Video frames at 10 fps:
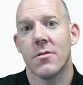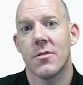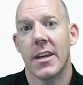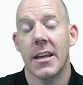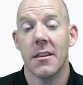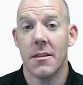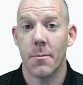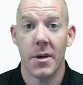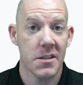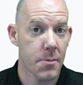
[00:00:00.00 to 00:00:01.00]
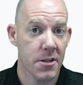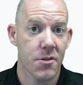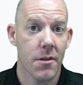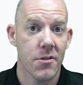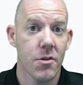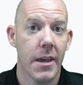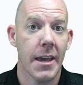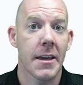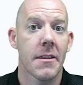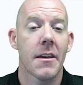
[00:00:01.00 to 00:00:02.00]
taking the best picture that you
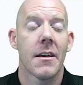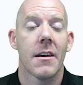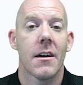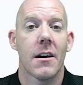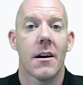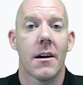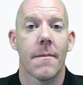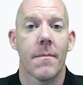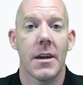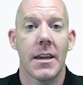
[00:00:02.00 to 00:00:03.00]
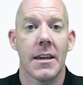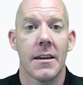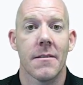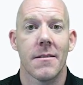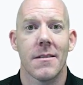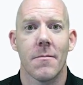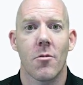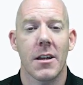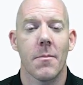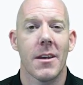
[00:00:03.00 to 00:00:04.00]
can, and
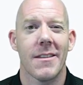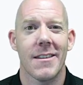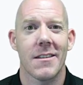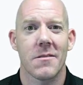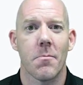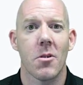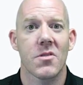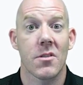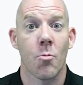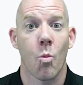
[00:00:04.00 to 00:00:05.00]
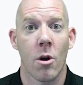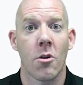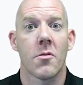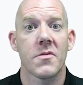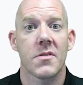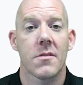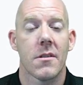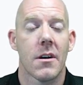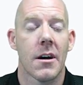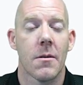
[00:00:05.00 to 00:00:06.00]
recommend that it's mostly words
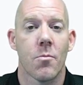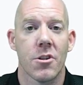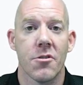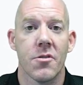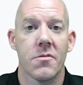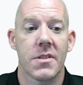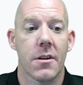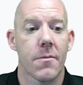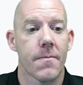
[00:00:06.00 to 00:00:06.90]
when you do so.